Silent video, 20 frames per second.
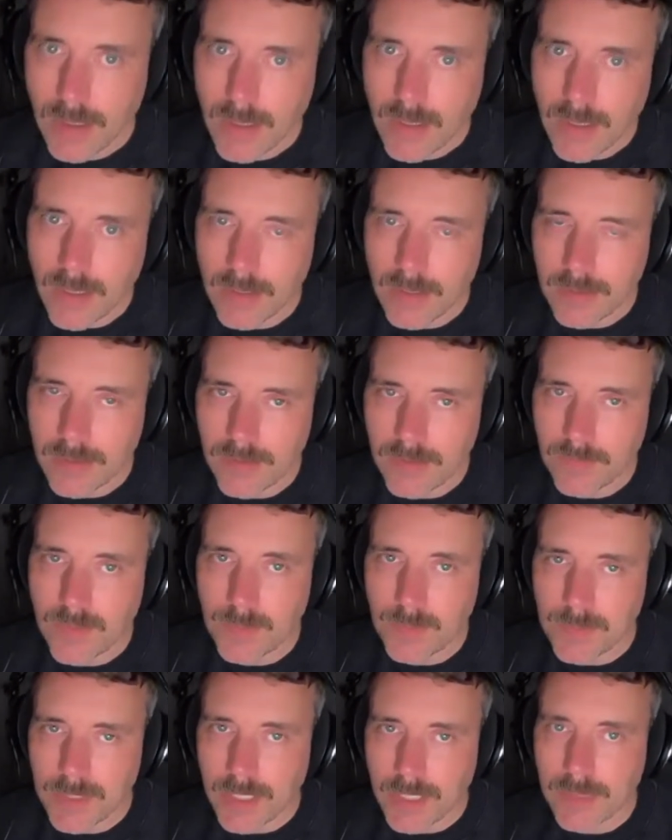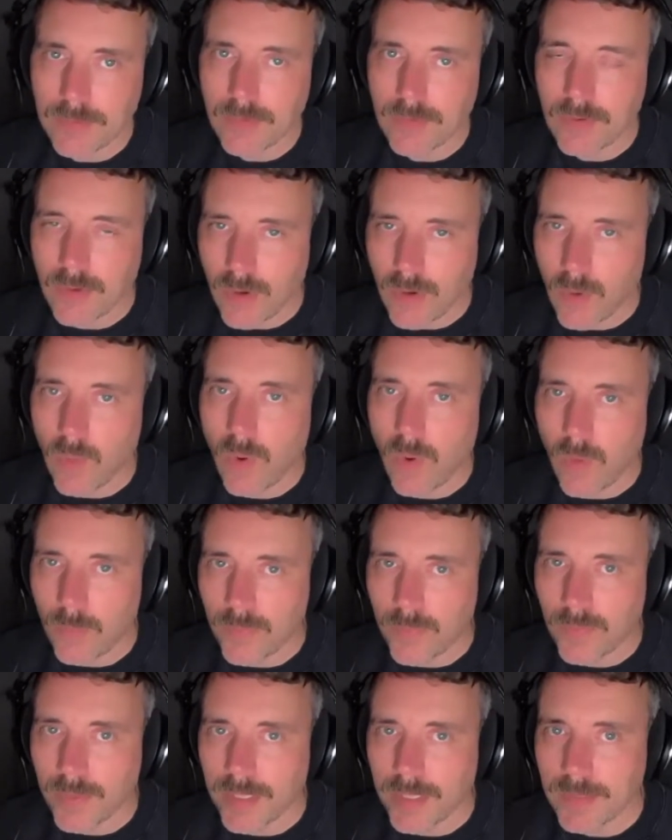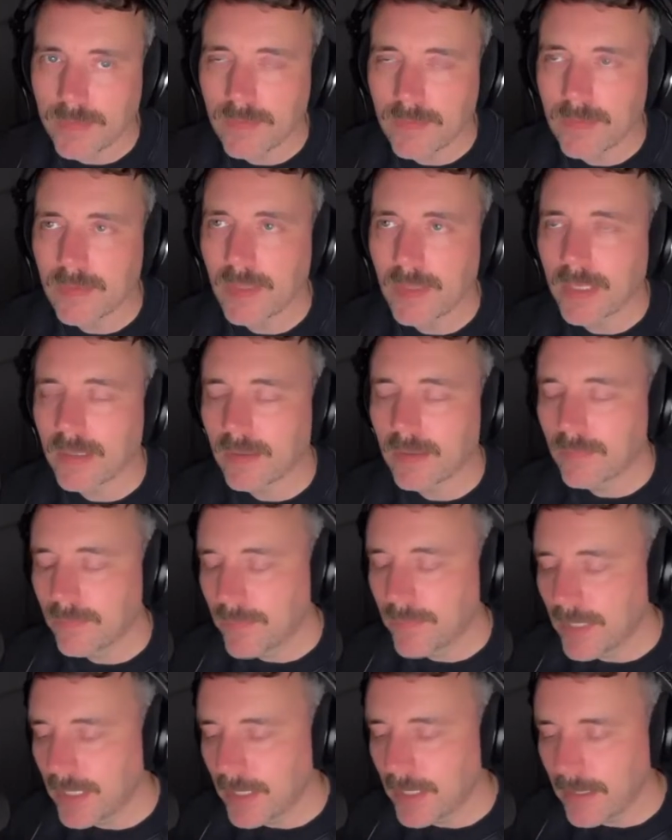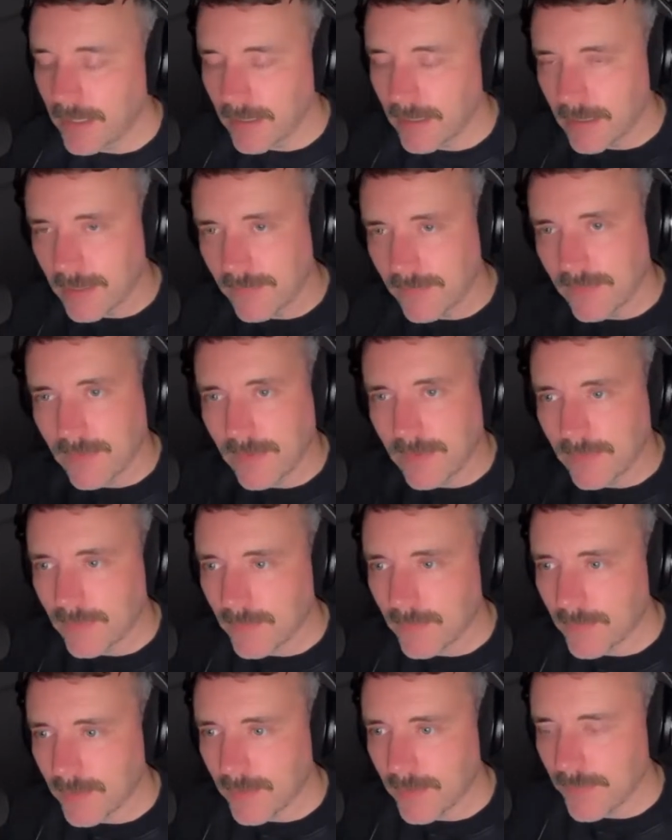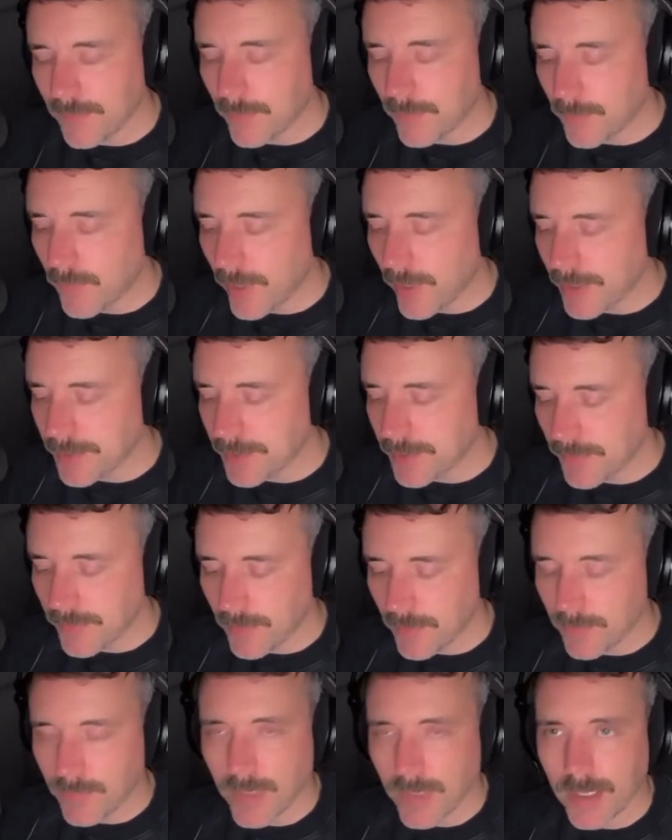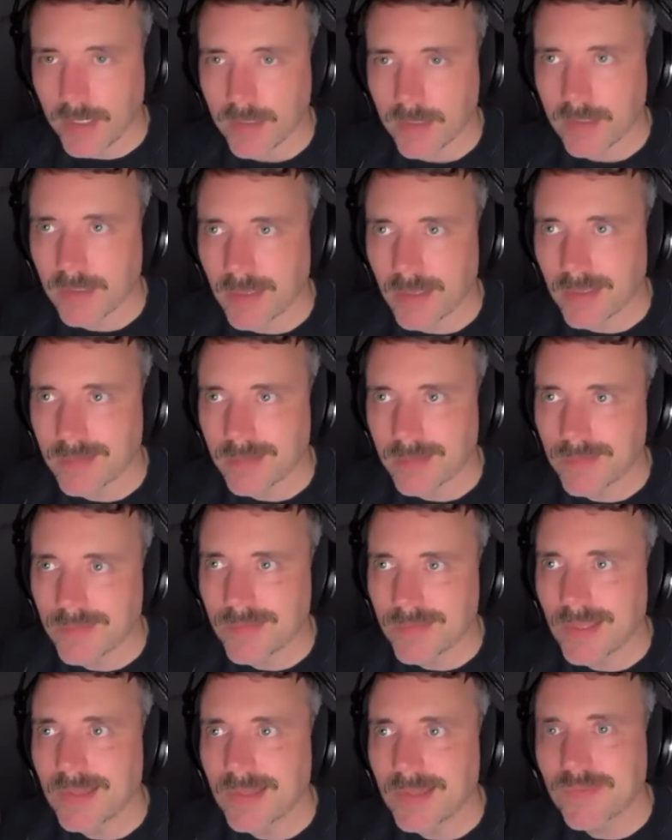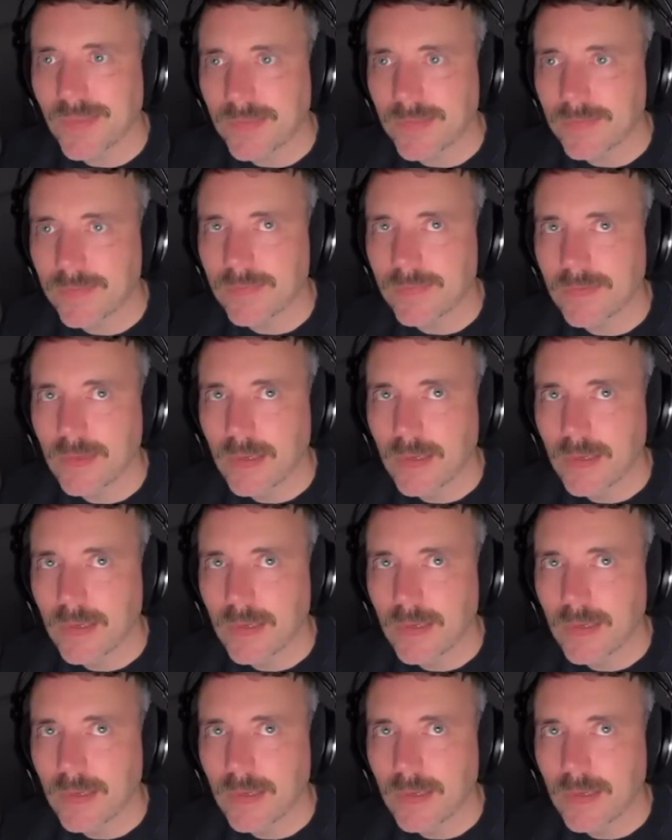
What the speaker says: And these people had to cooperate, like being in these different branches and skill sets.